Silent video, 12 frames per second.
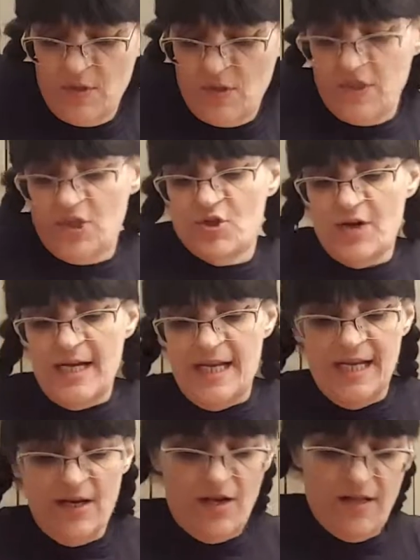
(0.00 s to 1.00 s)
I'm gonna try to
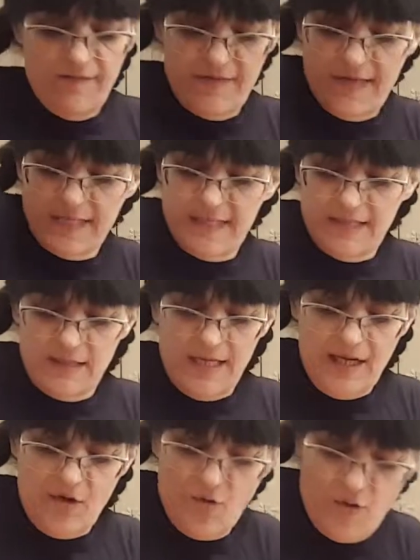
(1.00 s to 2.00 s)
get all of this
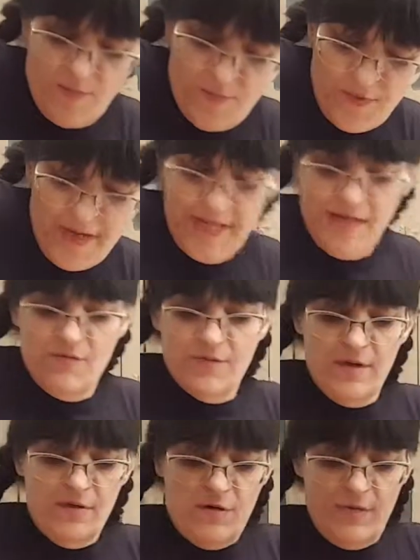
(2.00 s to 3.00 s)
incorporated
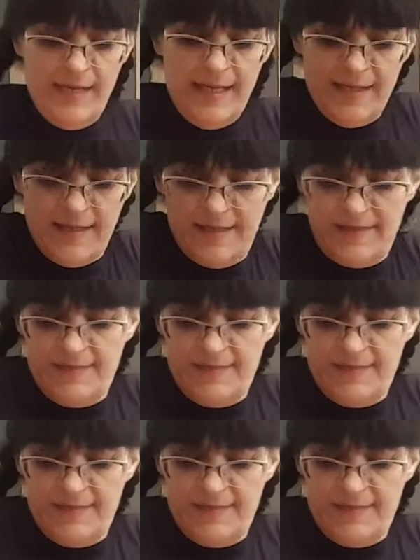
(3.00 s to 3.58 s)
real quick,